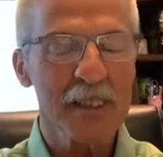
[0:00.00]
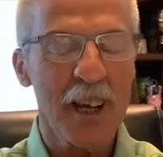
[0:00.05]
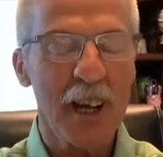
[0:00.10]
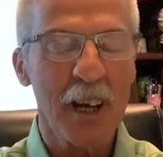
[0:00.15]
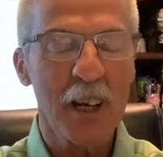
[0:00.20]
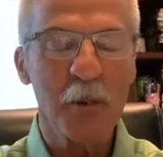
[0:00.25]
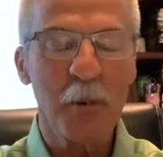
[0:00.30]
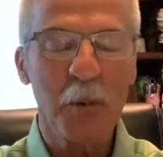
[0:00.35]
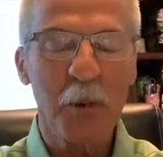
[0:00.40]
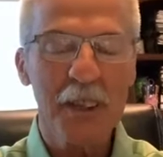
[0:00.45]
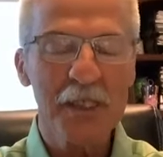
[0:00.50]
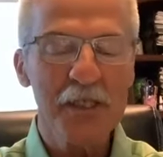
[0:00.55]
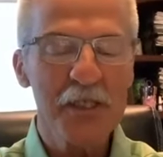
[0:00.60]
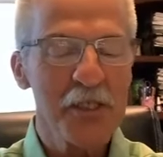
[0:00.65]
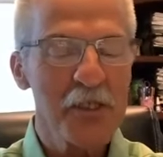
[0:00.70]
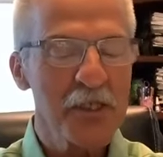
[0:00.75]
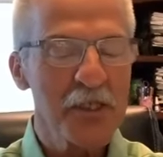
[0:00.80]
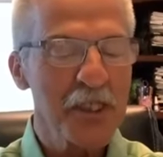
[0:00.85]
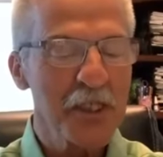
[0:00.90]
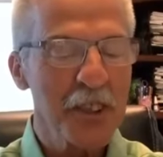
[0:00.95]
I want
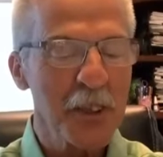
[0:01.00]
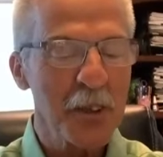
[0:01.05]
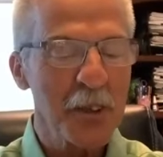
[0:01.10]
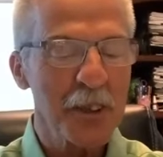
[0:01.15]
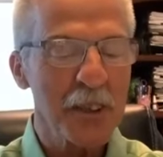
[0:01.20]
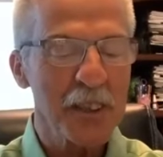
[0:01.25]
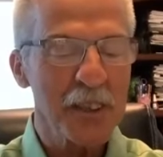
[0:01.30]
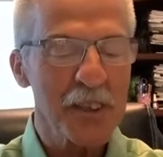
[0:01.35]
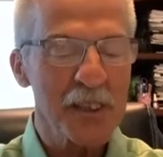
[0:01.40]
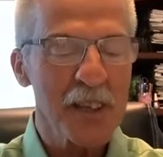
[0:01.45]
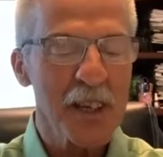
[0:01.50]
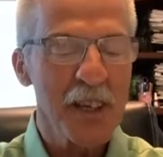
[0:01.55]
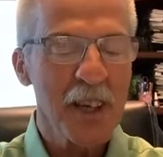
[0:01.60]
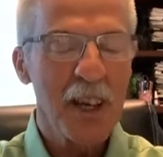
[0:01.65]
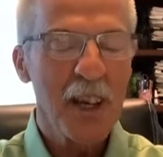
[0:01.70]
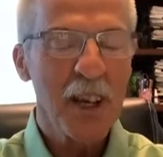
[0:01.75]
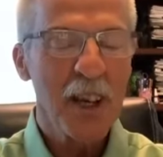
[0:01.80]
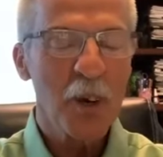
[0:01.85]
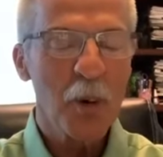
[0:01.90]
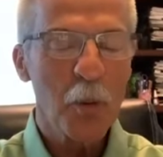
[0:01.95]
you to know this.
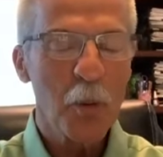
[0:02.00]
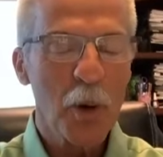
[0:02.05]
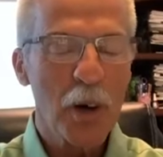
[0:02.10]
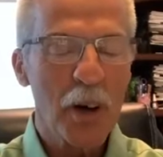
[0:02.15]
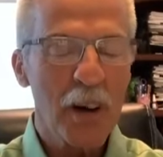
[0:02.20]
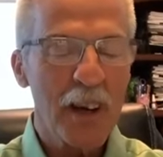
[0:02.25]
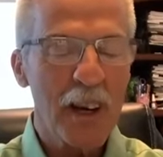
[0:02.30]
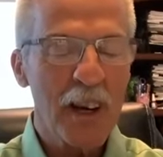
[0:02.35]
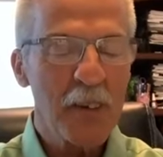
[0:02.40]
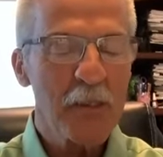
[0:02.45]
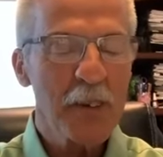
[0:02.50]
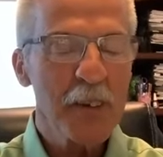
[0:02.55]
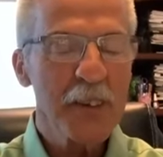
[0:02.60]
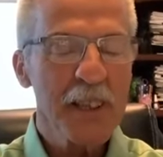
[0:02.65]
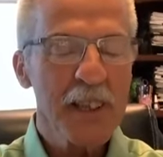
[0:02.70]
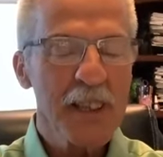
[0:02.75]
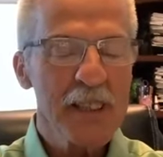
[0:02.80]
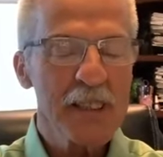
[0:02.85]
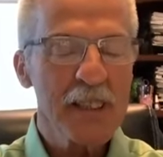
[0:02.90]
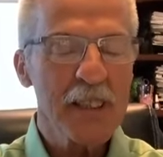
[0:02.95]
Wherever
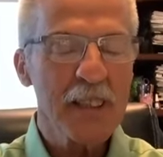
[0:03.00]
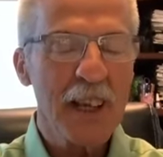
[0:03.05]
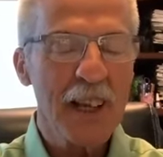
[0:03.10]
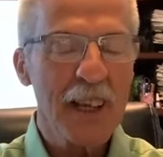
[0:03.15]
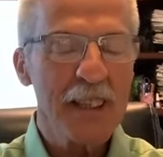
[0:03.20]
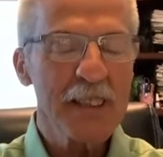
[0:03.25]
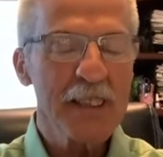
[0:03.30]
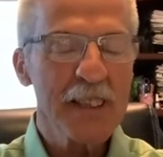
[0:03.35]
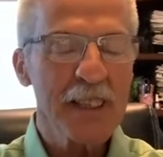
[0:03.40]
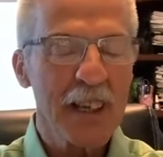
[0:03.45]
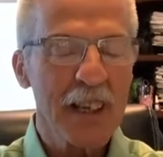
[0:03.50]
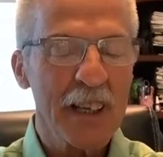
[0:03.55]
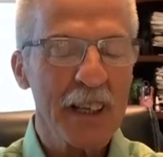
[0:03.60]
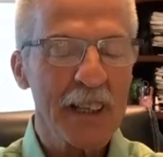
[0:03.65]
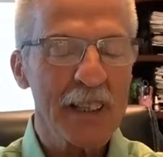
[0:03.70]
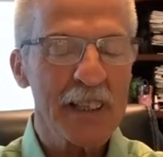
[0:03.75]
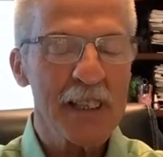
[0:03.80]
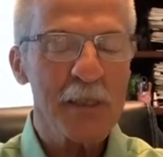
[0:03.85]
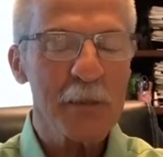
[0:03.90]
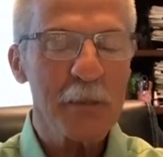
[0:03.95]
these glad
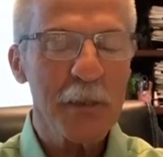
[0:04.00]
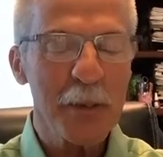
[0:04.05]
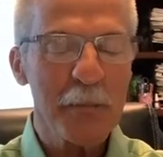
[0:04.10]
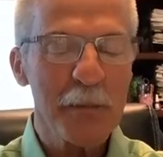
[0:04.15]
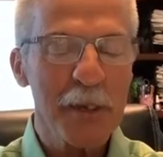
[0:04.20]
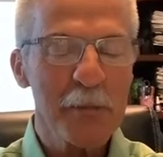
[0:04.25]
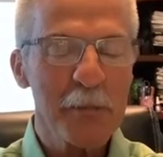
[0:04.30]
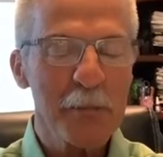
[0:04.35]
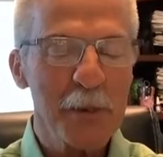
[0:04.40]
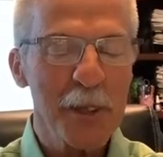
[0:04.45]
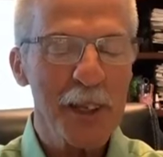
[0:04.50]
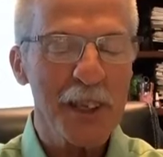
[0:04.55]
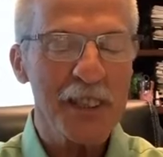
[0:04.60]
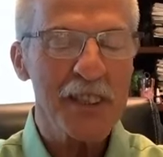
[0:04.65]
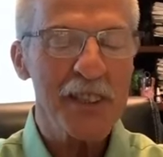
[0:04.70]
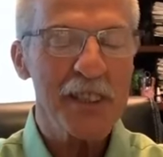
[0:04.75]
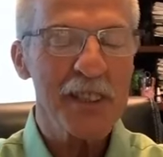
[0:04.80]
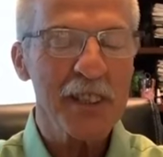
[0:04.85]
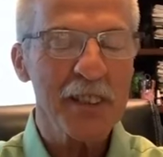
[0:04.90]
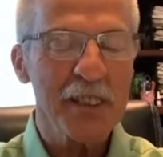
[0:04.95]
tidings may be
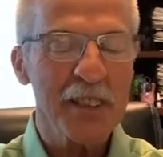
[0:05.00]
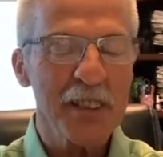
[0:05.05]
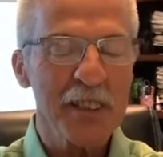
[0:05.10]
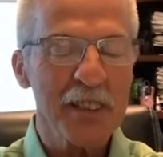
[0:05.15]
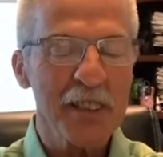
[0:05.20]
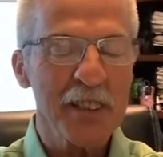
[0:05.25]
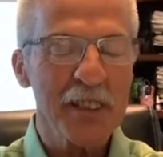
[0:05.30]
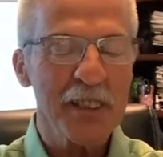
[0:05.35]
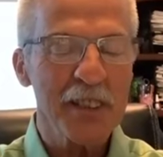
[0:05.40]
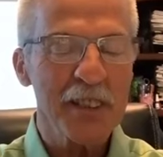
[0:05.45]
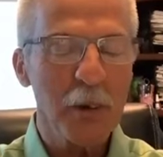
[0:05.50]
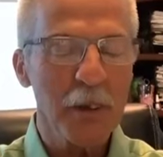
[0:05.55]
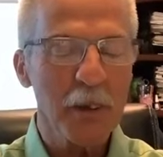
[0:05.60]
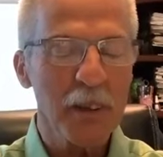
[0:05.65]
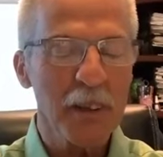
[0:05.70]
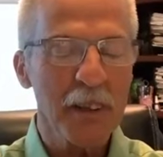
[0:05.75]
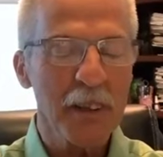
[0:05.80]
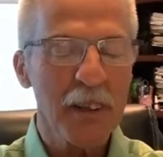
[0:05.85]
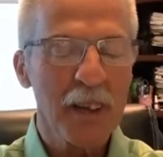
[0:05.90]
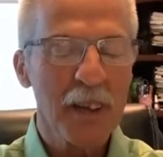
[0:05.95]
preached in the whole
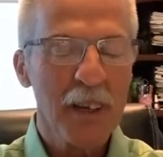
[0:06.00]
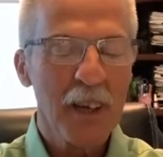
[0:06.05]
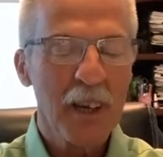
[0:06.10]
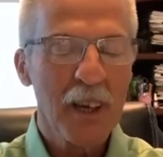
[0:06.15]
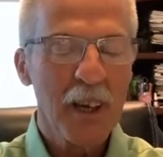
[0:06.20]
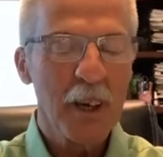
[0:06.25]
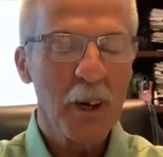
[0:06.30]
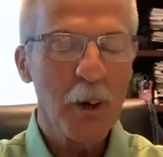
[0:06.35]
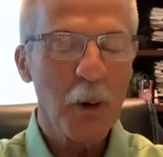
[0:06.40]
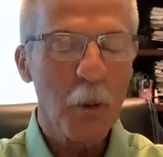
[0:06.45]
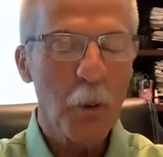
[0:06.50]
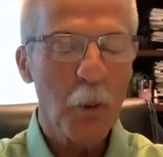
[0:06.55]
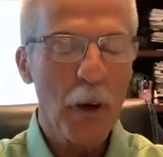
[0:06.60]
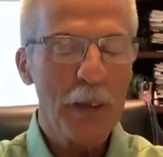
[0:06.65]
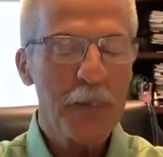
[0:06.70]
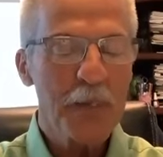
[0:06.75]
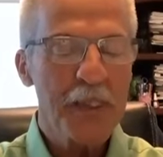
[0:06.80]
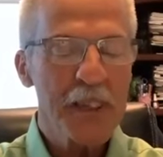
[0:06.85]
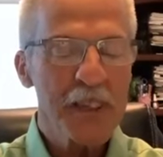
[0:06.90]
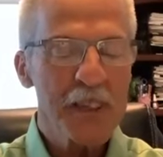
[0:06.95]
world,
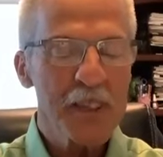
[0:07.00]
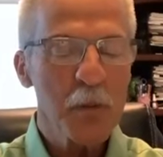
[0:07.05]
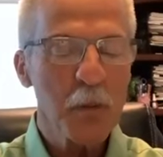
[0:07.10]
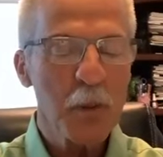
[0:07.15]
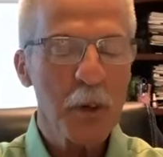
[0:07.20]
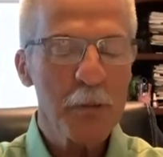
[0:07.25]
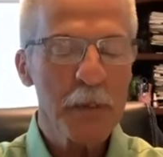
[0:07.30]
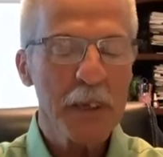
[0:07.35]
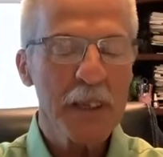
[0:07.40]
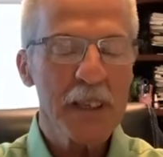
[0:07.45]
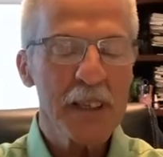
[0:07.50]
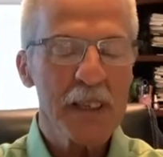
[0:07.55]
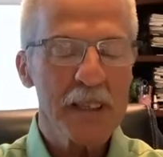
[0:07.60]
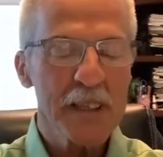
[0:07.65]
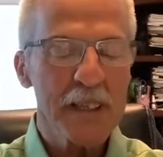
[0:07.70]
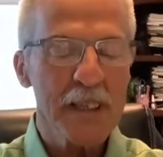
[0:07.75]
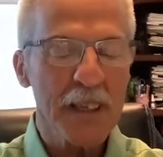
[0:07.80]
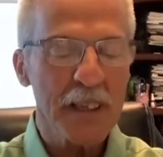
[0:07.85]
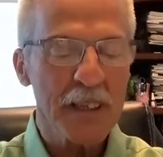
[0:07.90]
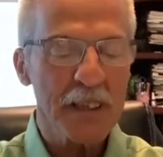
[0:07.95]
what this woman
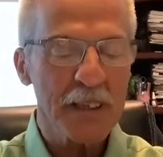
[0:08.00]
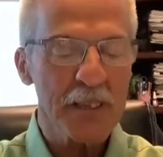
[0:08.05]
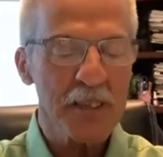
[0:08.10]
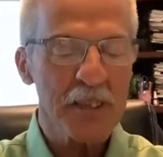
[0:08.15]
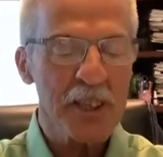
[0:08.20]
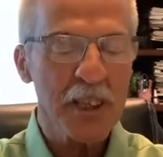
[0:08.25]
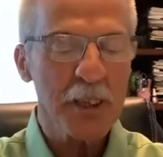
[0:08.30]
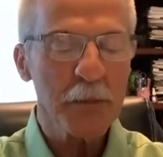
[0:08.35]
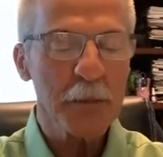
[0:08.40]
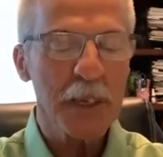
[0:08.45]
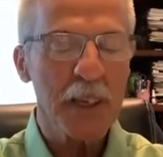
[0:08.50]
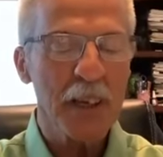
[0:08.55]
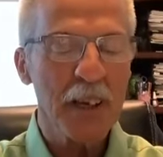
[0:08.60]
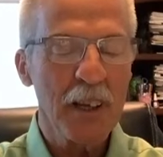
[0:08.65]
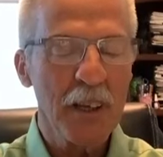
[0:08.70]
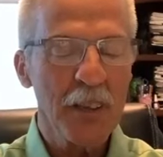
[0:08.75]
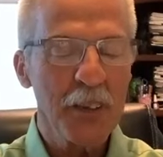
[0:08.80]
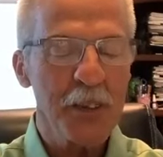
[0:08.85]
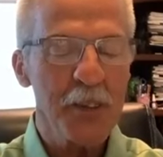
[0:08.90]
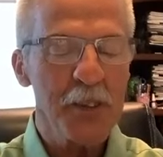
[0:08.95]
has done shall be
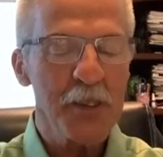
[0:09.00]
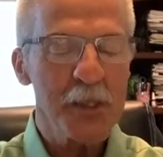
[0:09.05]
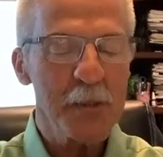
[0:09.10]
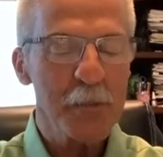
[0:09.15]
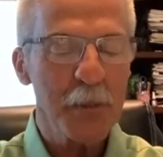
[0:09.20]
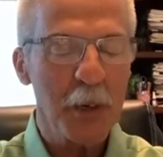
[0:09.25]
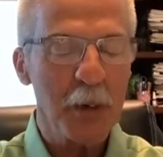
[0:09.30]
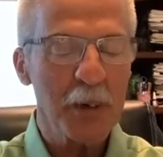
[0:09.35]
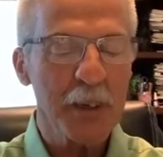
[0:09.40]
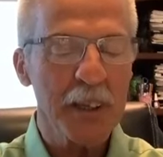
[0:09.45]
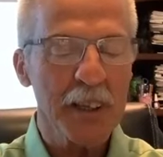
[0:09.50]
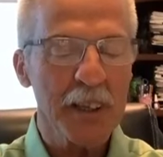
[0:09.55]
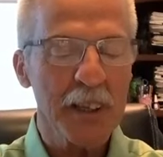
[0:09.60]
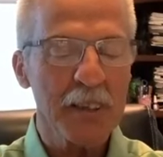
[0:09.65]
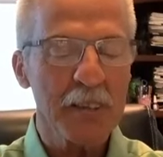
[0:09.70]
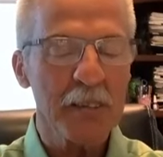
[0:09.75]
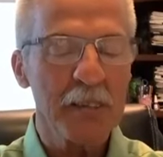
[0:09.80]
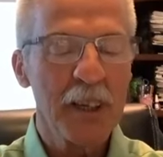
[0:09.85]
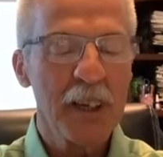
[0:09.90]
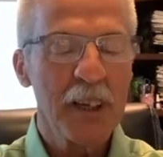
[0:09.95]
also spoken
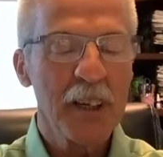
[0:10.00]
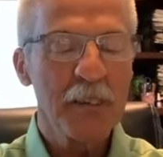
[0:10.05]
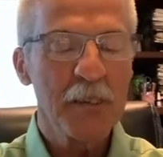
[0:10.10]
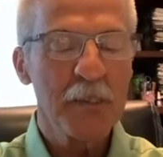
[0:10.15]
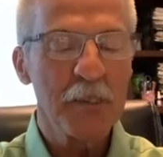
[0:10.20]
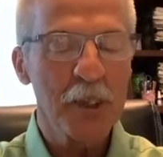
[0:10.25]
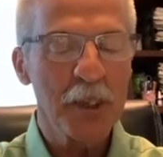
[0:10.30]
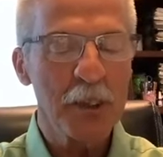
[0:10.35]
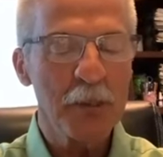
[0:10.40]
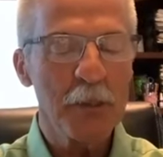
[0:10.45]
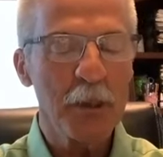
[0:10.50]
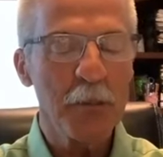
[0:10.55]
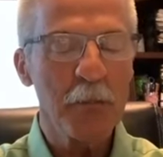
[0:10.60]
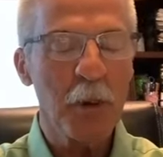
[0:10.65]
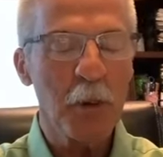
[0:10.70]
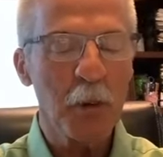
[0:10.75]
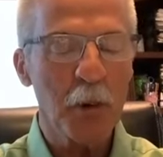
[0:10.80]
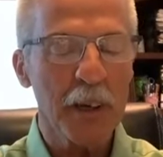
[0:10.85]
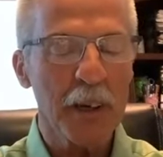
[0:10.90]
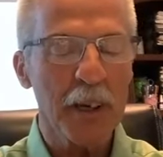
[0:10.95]
of for a
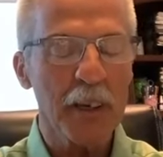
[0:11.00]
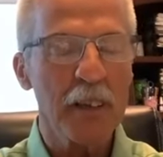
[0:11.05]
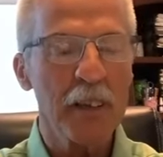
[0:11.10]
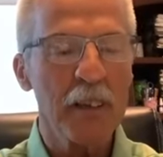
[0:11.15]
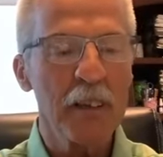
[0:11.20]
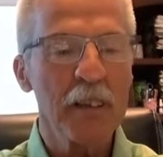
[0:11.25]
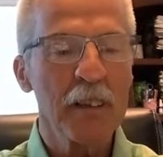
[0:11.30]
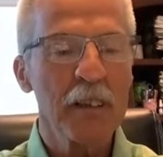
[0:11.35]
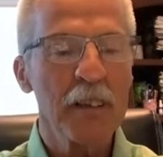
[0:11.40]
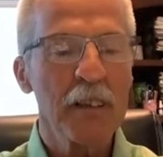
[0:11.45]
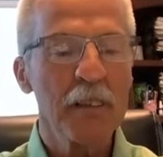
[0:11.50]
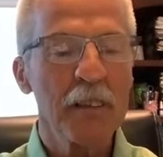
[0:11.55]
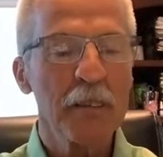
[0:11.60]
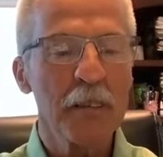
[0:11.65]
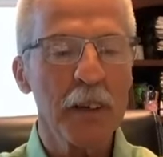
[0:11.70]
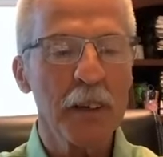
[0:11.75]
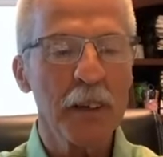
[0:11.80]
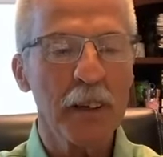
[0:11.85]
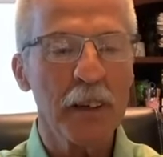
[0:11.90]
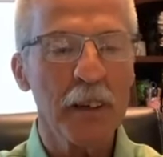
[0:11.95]
memorial
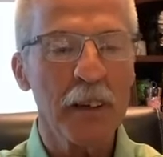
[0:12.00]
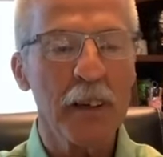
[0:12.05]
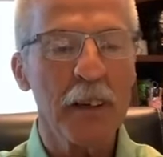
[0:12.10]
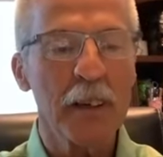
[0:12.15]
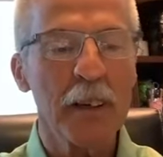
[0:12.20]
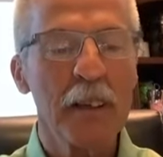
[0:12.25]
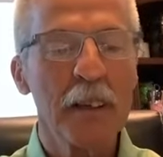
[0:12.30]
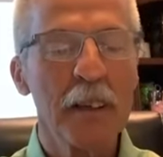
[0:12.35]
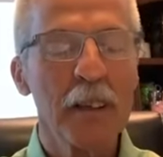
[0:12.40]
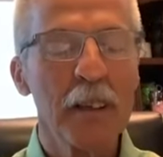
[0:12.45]
for her.